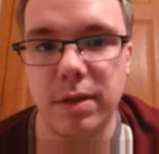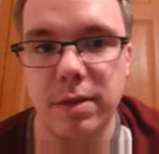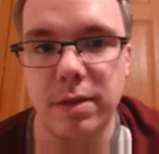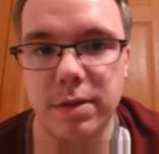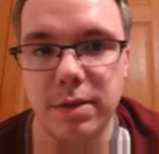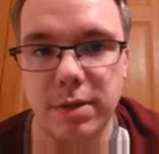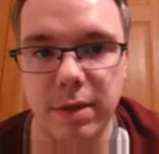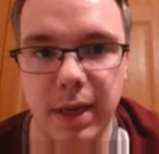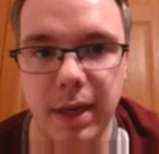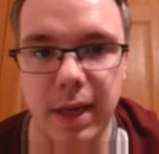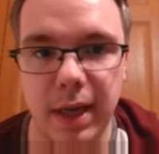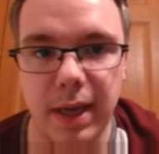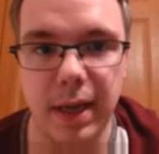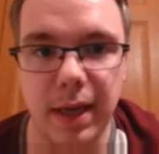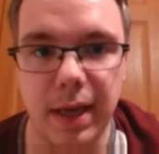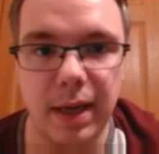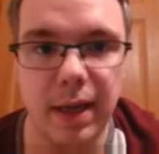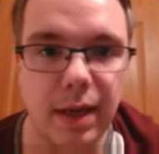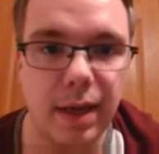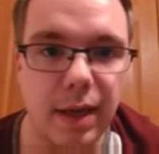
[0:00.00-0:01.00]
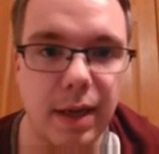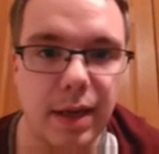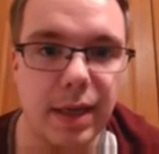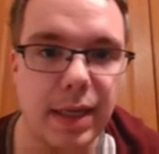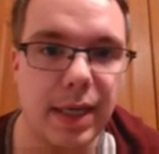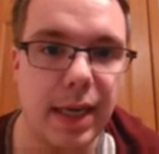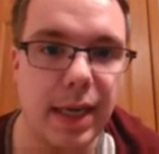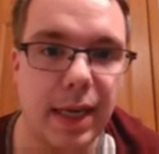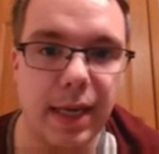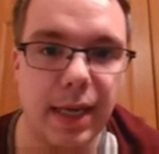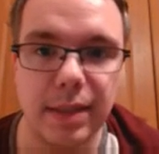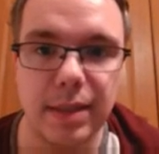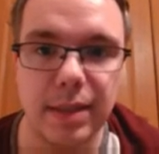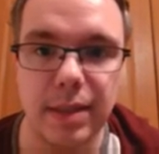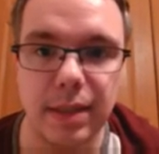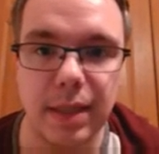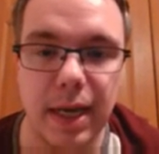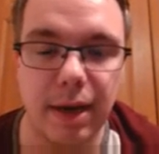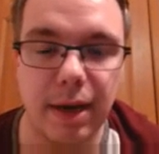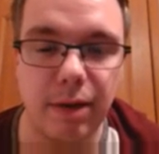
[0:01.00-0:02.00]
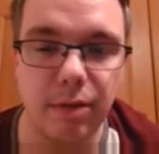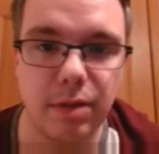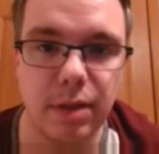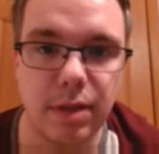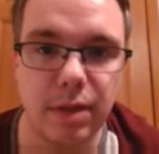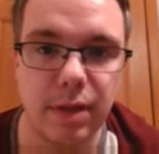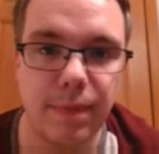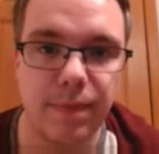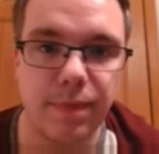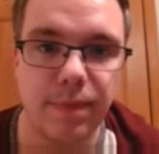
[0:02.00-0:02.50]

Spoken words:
So they cancel out.